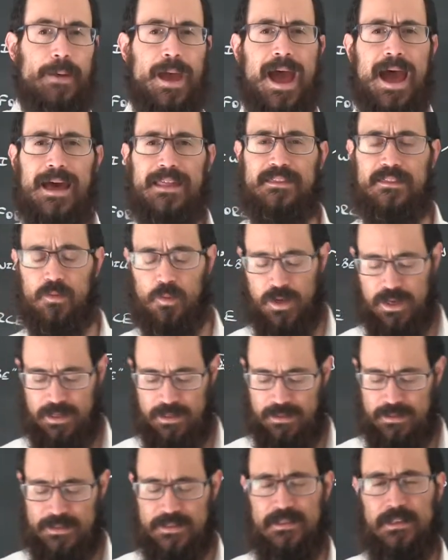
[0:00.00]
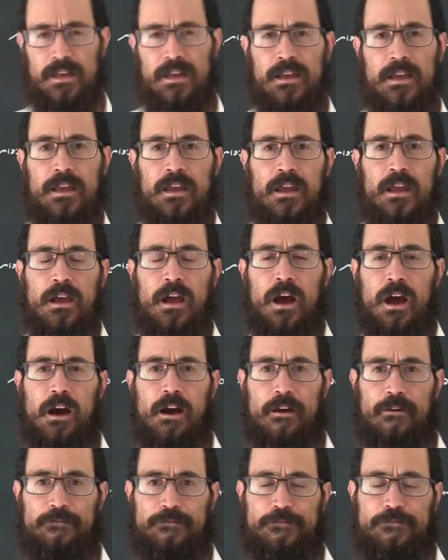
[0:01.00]
pathways
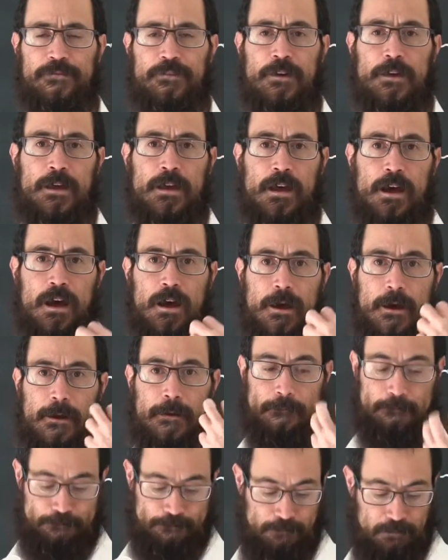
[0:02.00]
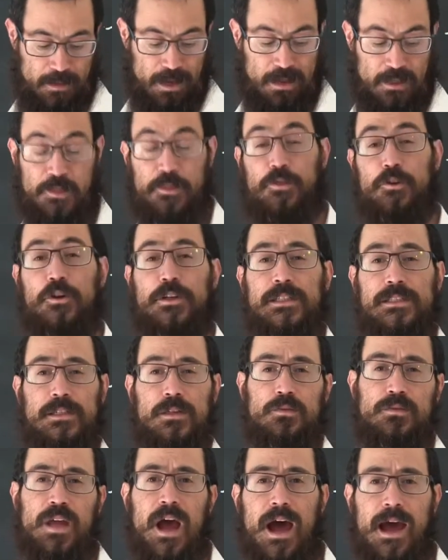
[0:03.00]
of
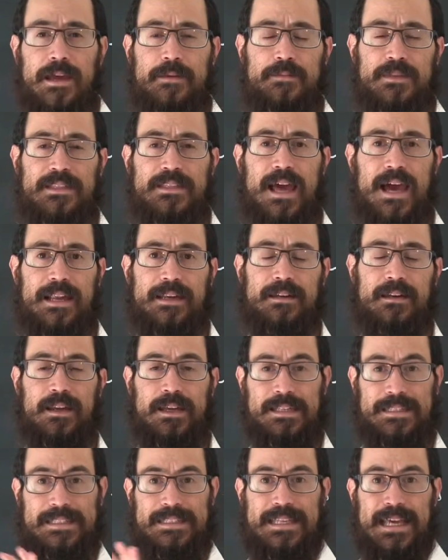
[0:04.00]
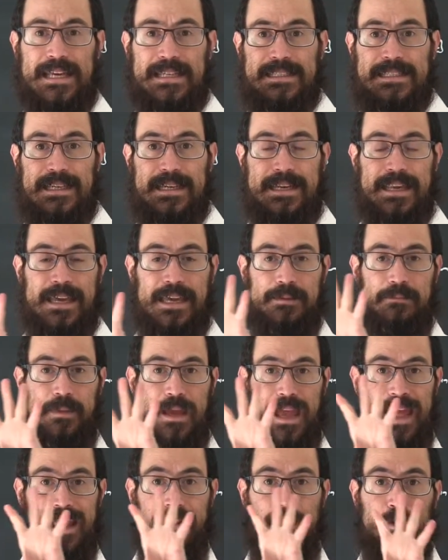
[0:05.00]
32 times that it says the name
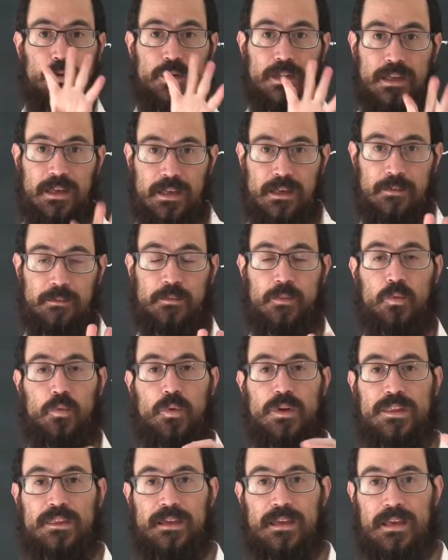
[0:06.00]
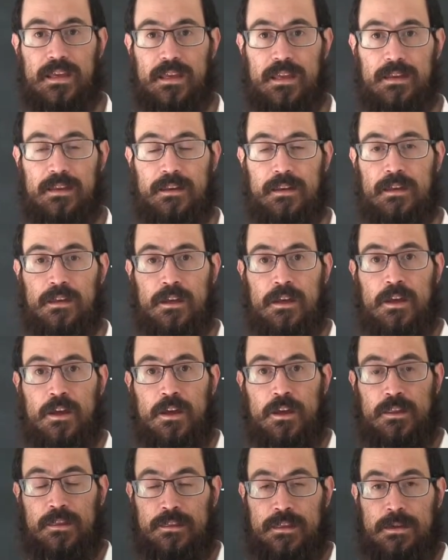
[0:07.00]
Elokim within
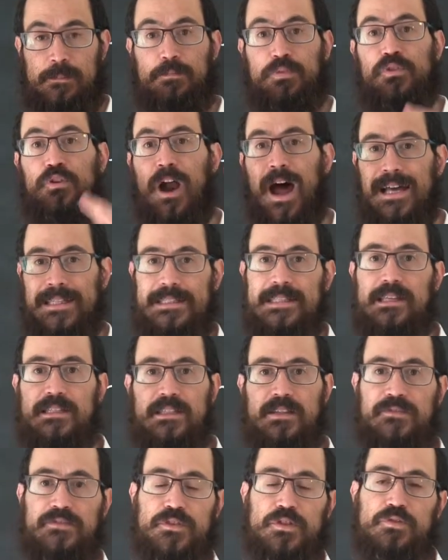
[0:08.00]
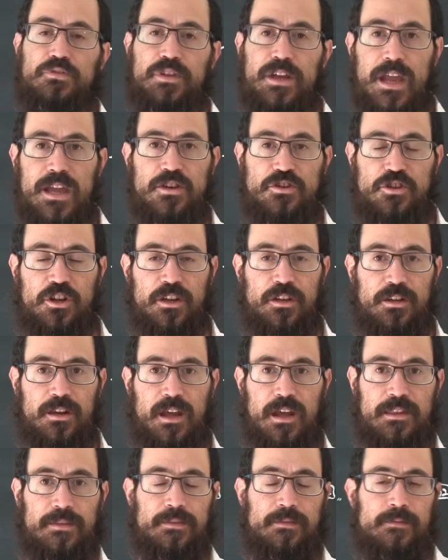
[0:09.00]
the process of creation.
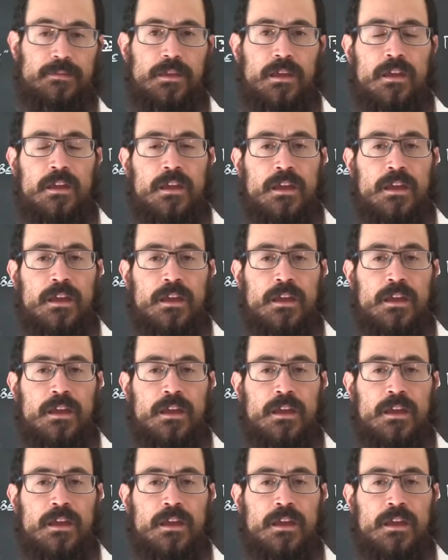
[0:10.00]
And